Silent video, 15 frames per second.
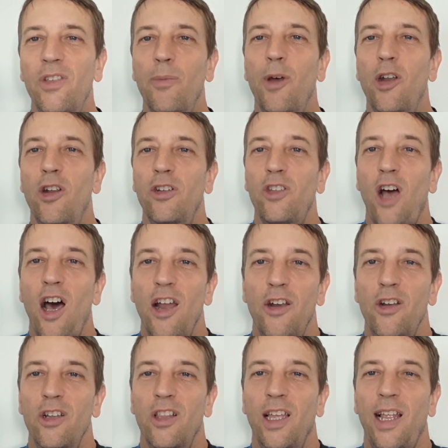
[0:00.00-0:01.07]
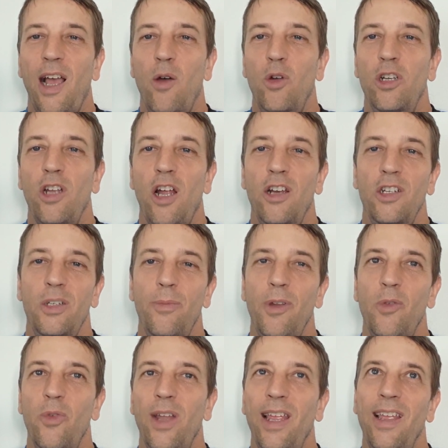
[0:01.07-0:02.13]
about our daughter, like how our daughter should be
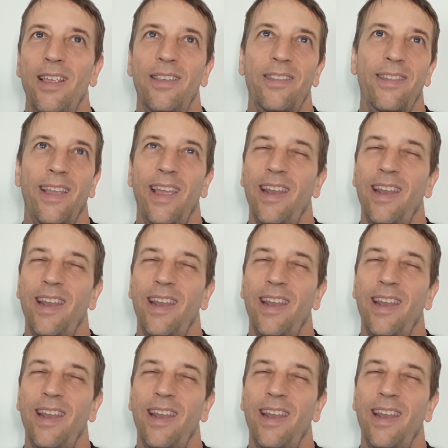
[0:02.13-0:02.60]
raised.